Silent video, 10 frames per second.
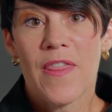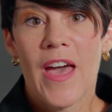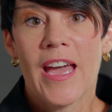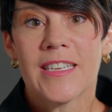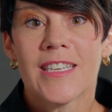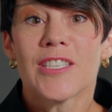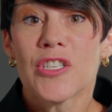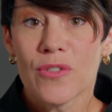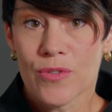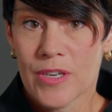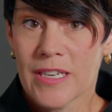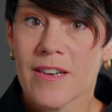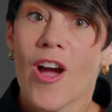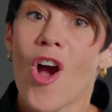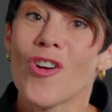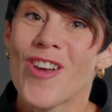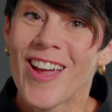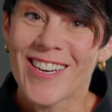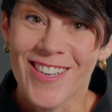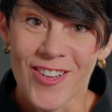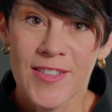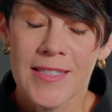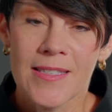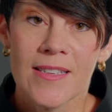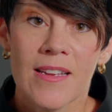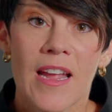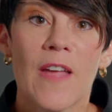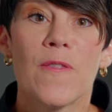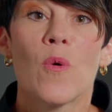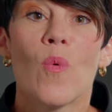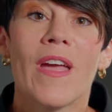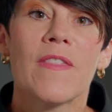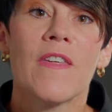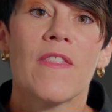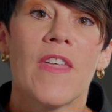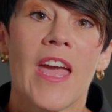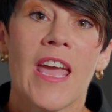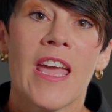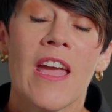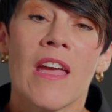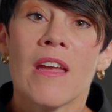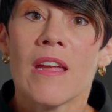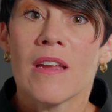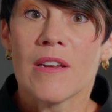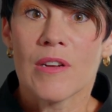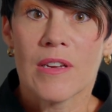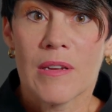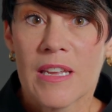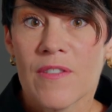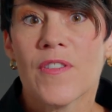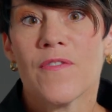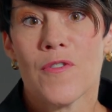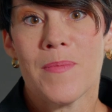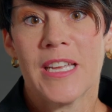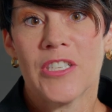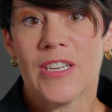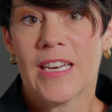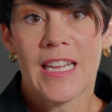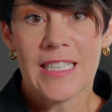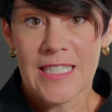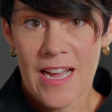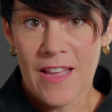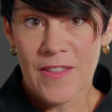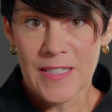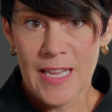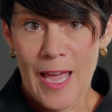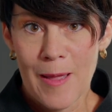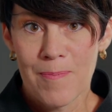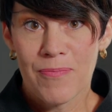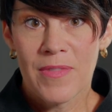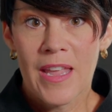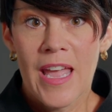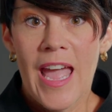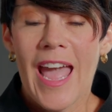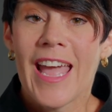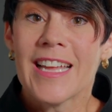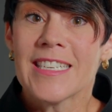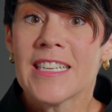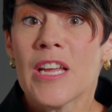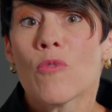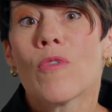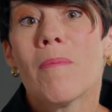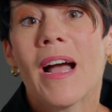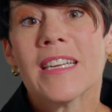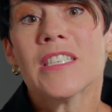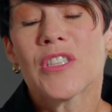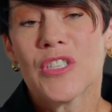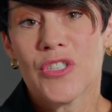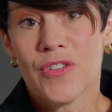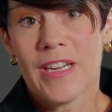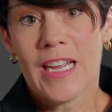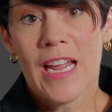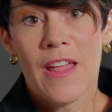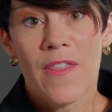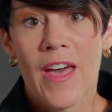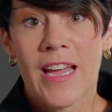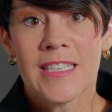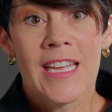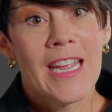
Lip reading: that children are not adults and the way that they give information is not the same. And remind the jury that